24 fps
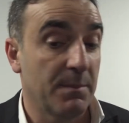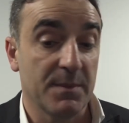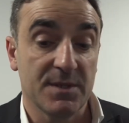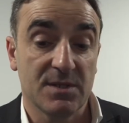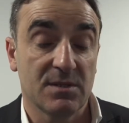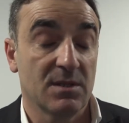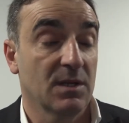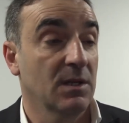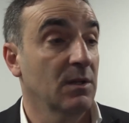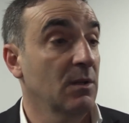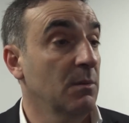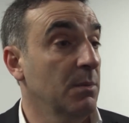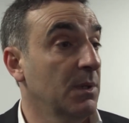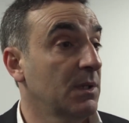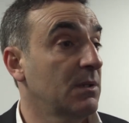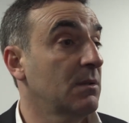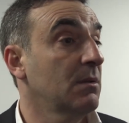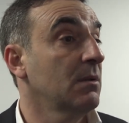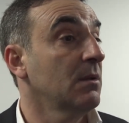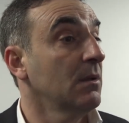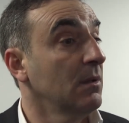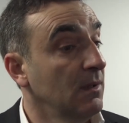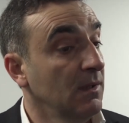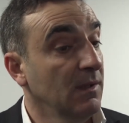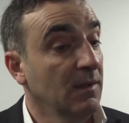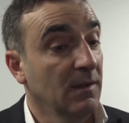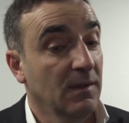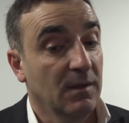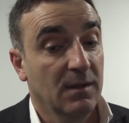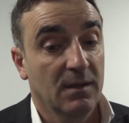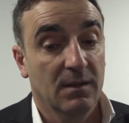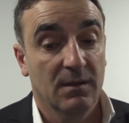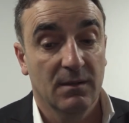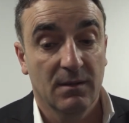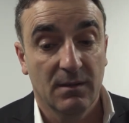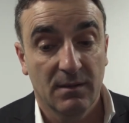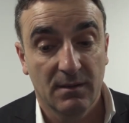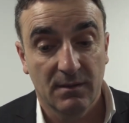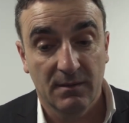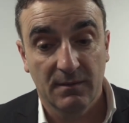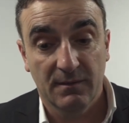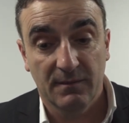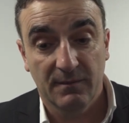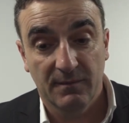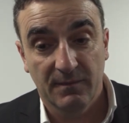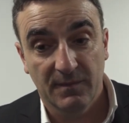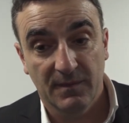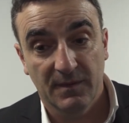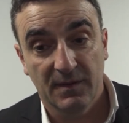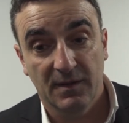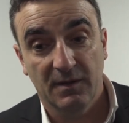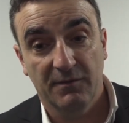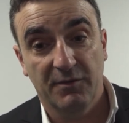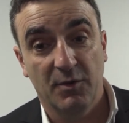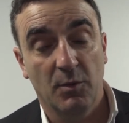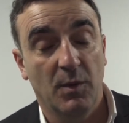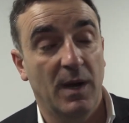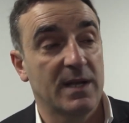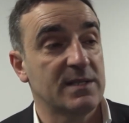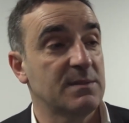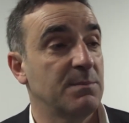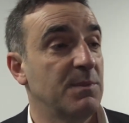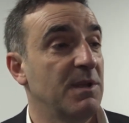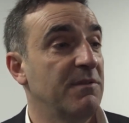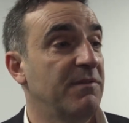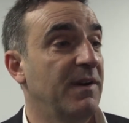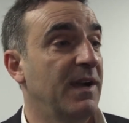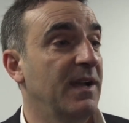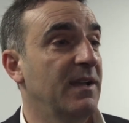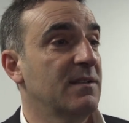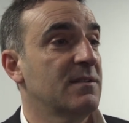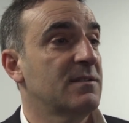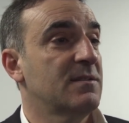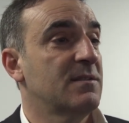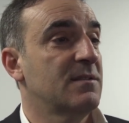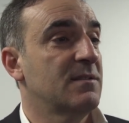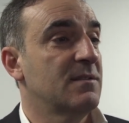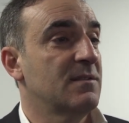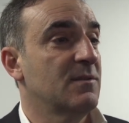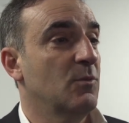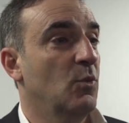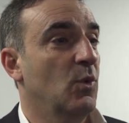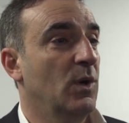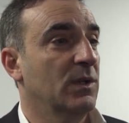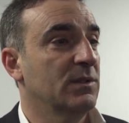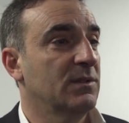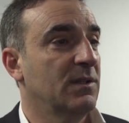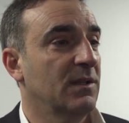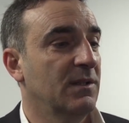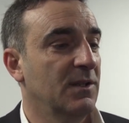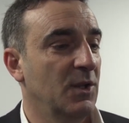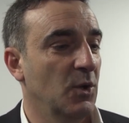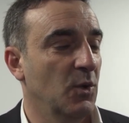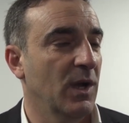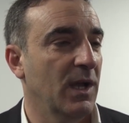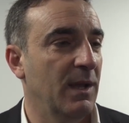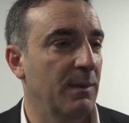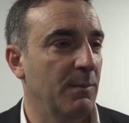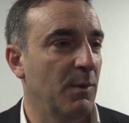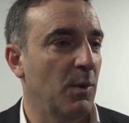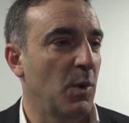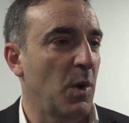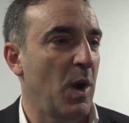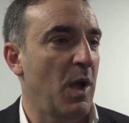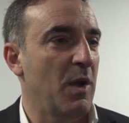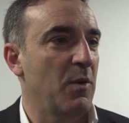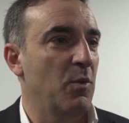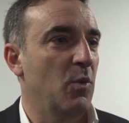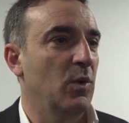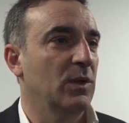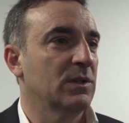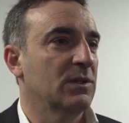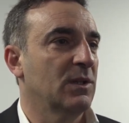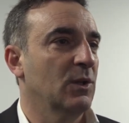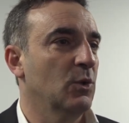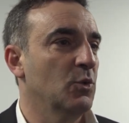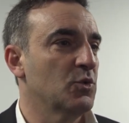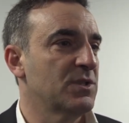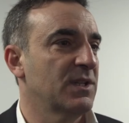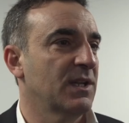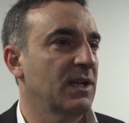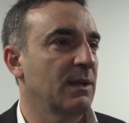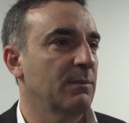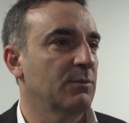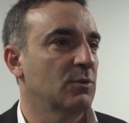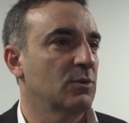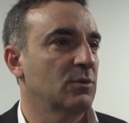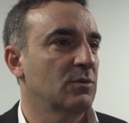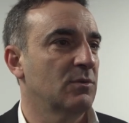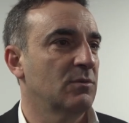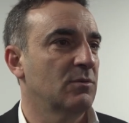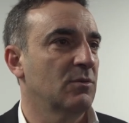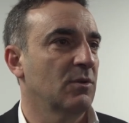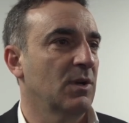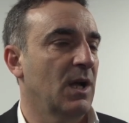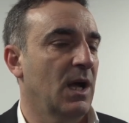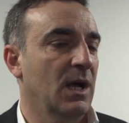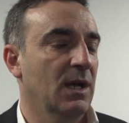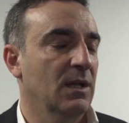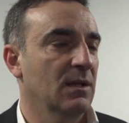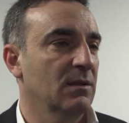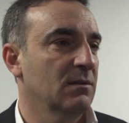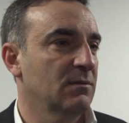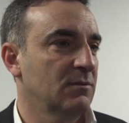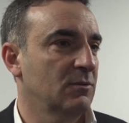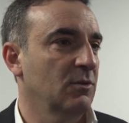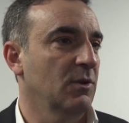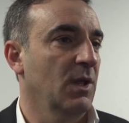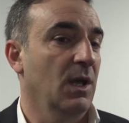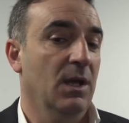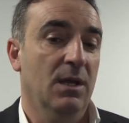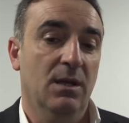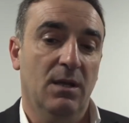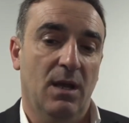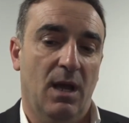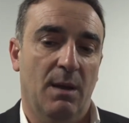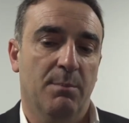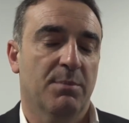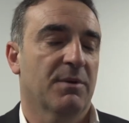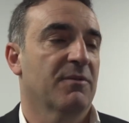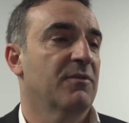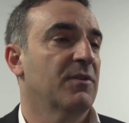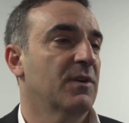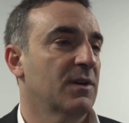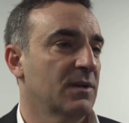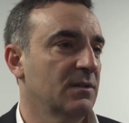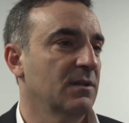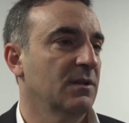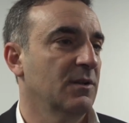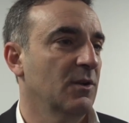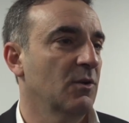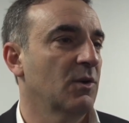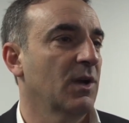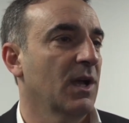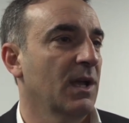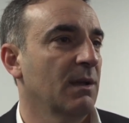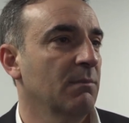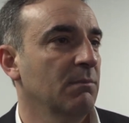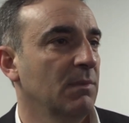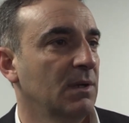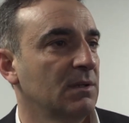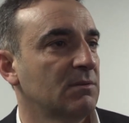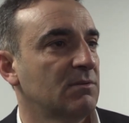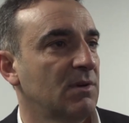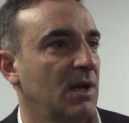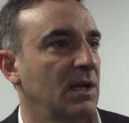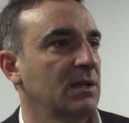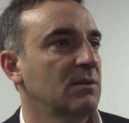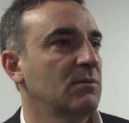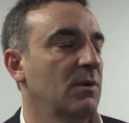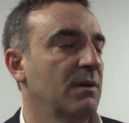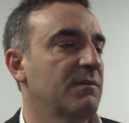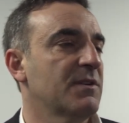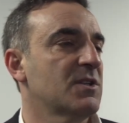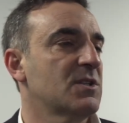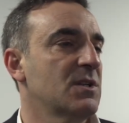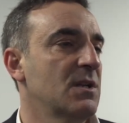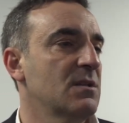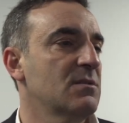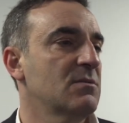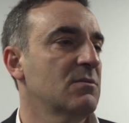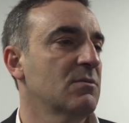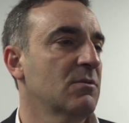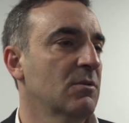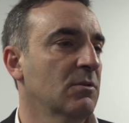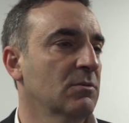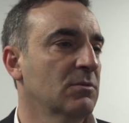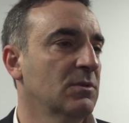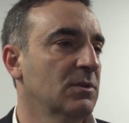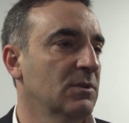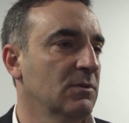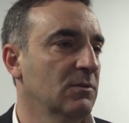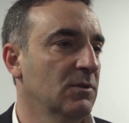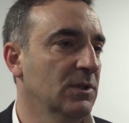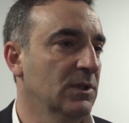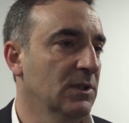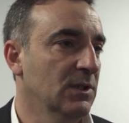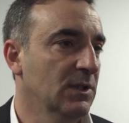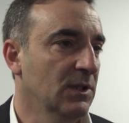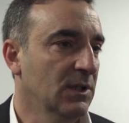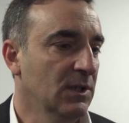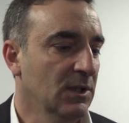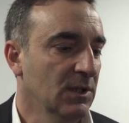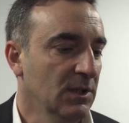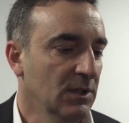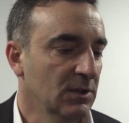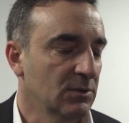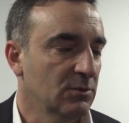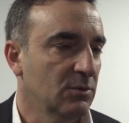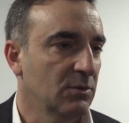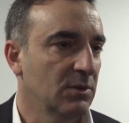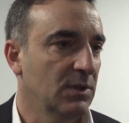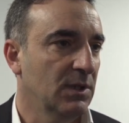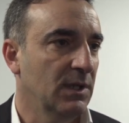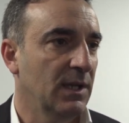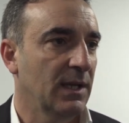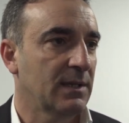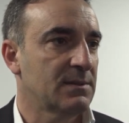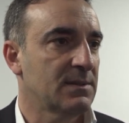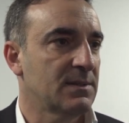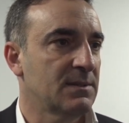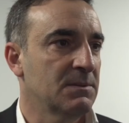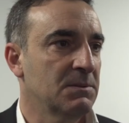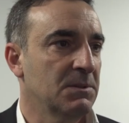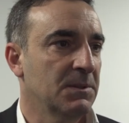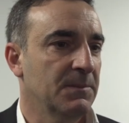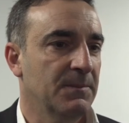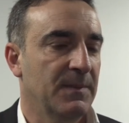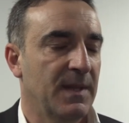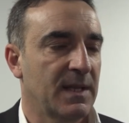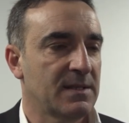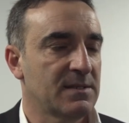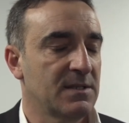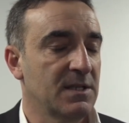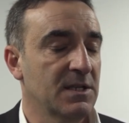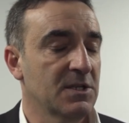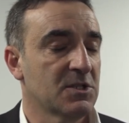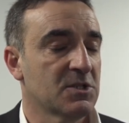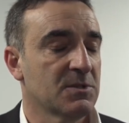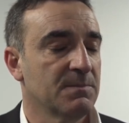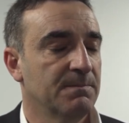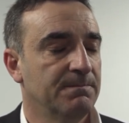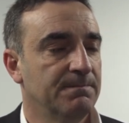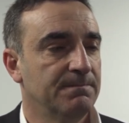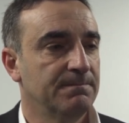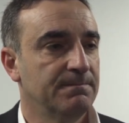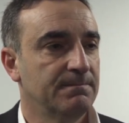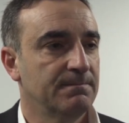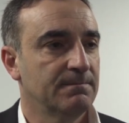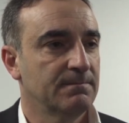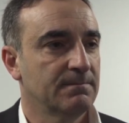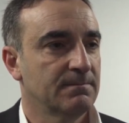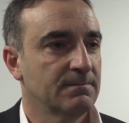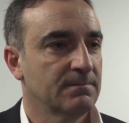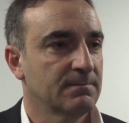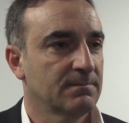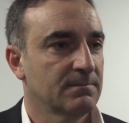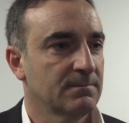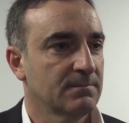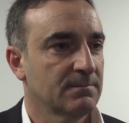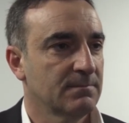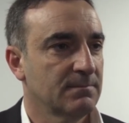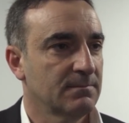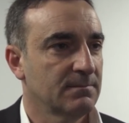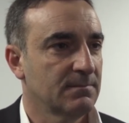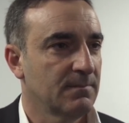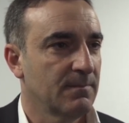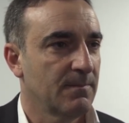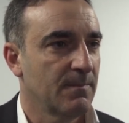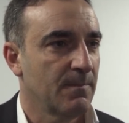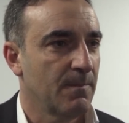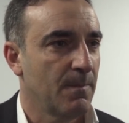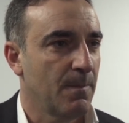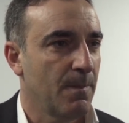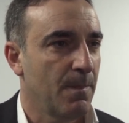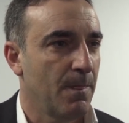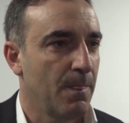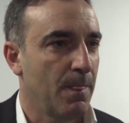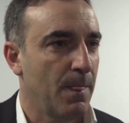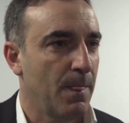I must tell you, but uh, uh, if you ask me if I want a new game or I want to lose the game tonight, uh, today, I prefer the new game and try to have a chance to go to the to the next uh, next stage. And just finally as well, one